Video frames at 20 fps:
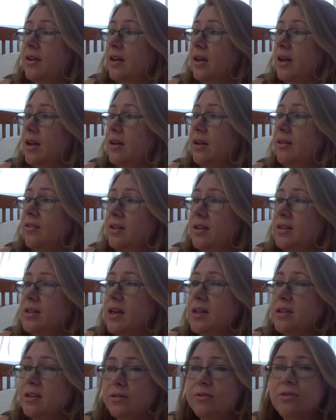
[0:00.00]
Okay, even the
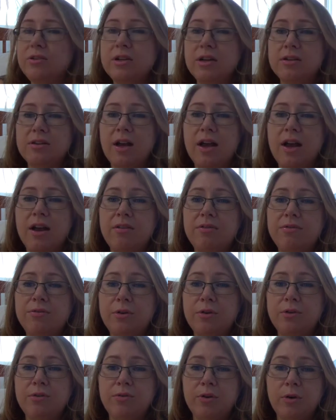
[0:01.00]
days, a few days I have
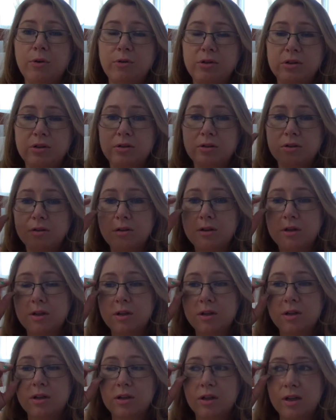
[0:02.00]
sort of felt
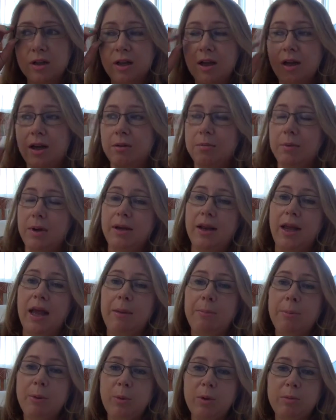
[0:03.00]

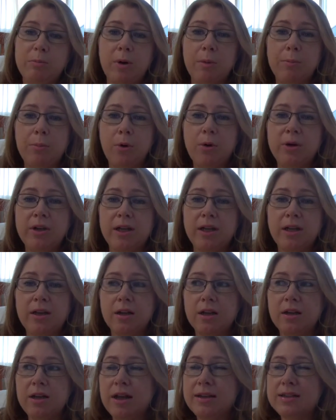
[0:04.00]
unhappy with my body,
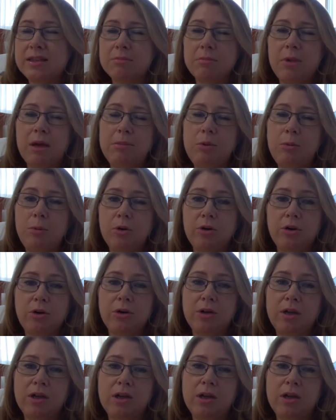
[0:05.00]
it hasn't made me want to